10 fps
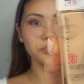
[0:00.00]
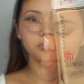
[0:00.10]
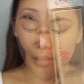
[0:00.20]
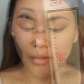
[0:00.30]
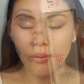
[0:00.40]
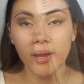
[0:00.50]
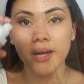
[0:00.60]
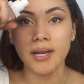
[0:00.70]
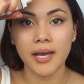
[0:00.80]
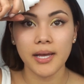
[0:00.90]
I'm gonna go
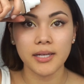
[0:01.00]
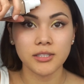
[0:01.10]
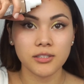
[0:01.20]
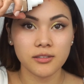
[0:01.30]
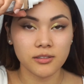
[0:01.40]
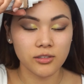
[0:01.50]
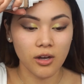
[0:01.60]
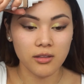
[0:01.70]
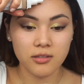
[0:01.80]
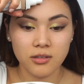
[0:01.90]
ahead and just
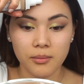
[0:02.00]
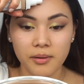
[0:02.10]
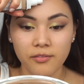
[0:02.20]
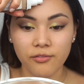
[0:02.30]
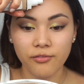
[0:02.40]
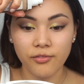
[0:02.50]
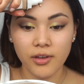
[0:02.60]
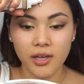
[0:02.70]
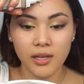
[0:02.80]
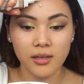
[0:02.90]
dot this on my
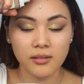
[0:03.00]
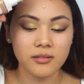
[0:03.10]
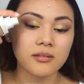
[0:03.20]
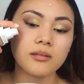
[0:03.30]
face.